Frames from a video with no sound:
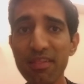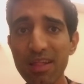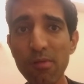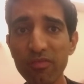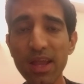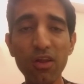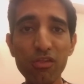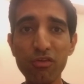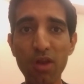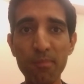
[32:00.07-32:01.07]
some of that
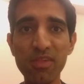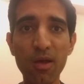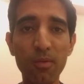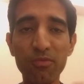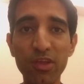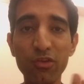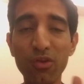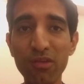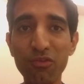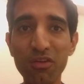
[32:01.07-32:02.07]
also rubs out.
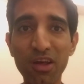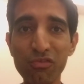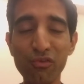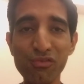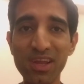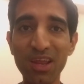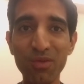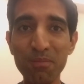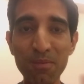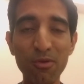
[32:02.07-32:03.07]
If you're associating
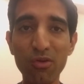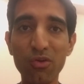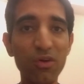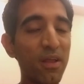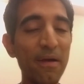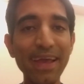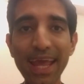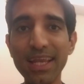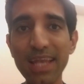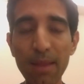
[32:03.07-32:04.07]
with people who are good,
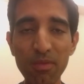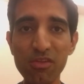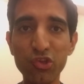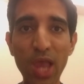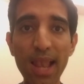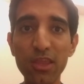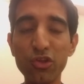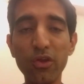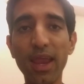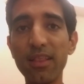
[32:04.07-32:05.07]
anytime there's a challenge,
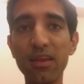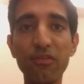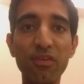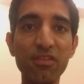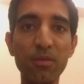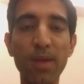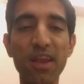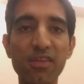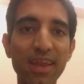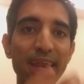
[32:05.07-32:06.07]
look at the difference in mindset.